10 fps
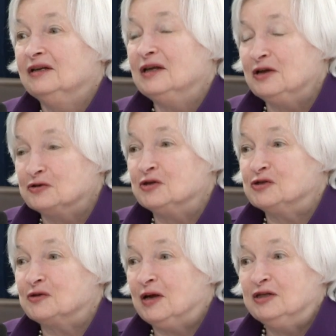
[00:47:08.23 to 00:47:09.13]

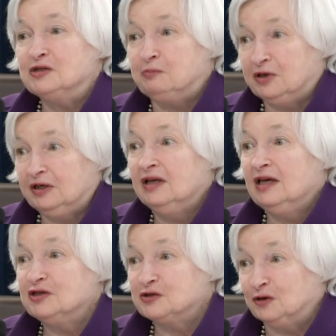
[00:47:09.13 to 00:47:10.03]
interest rates, but
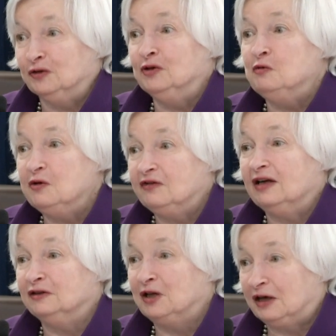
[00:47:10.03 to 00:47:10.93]
certainly we've had
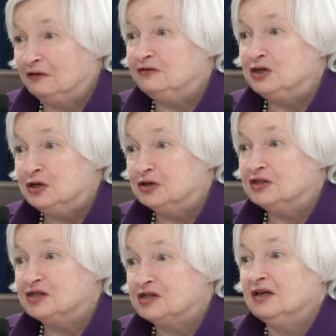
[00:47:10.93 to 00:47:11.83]
a lot of
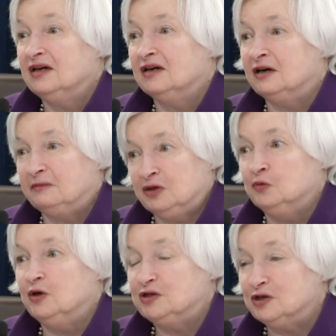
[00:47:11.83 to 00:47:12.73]
years in
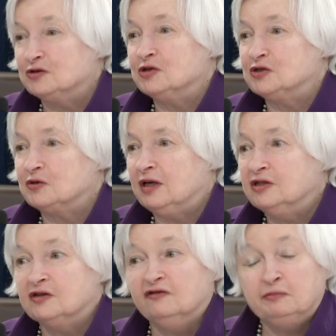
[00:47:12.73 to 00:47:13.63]
which interest
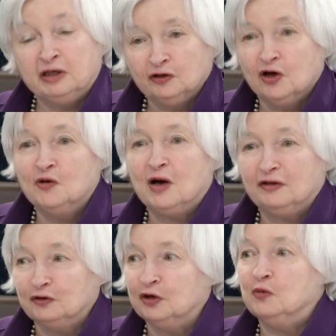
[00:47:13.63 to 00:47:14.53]
rates have been low. I
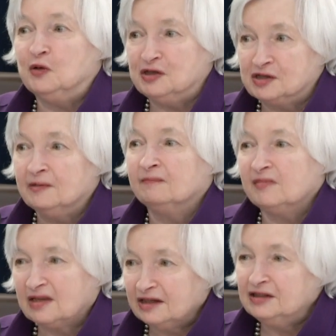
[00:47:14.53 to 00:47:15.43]
thought it was
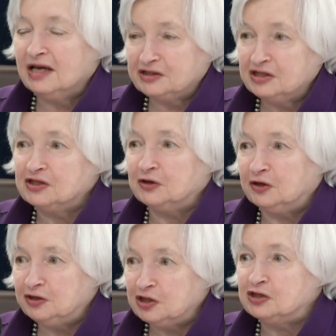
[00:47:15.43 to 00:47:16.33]
necessary
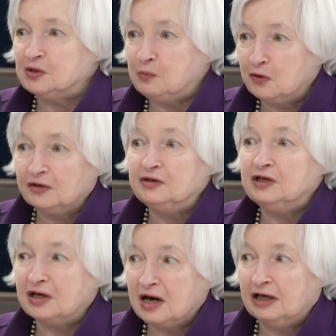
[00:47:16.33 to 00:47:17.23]
to support the
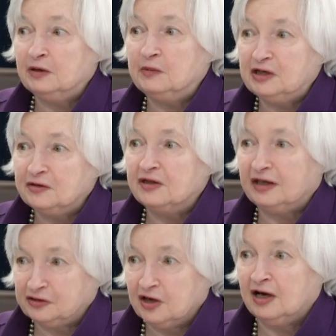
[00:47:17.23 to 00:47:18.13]
economy at
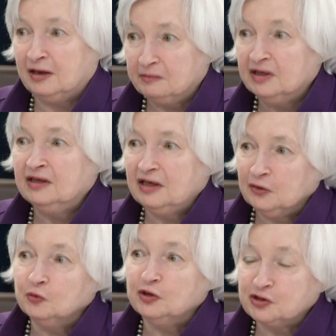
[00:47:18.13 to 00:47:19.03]
that time
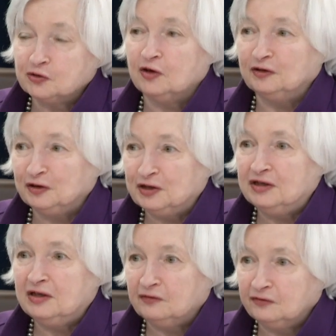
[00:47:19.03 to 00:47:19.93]
and was
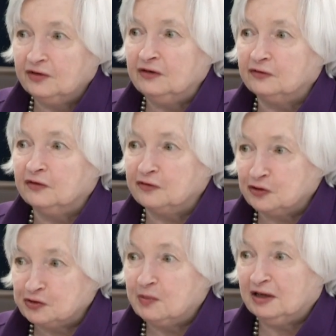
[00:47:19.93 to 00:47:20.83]
strongly in favor of
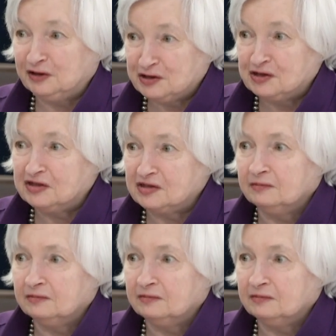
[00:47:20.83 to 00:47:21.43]
those policies.